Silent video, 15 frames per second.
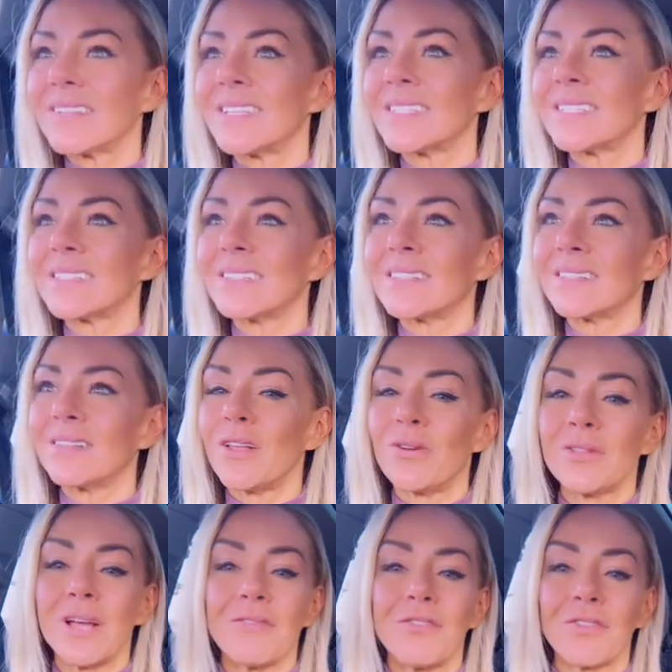It's
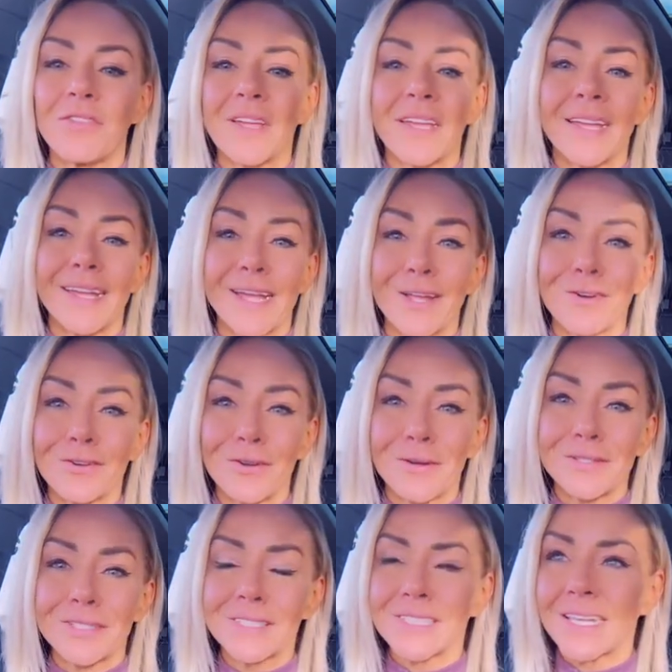low level thinking. I don't know how
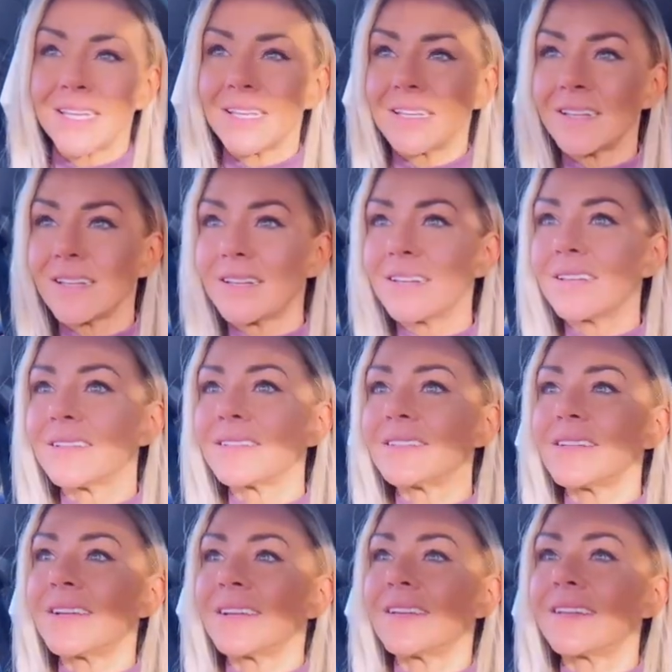else to say it. It's
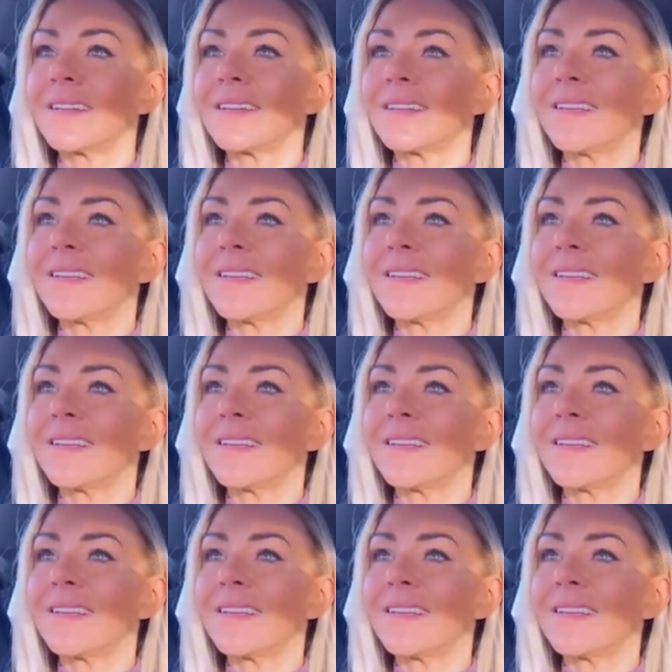not.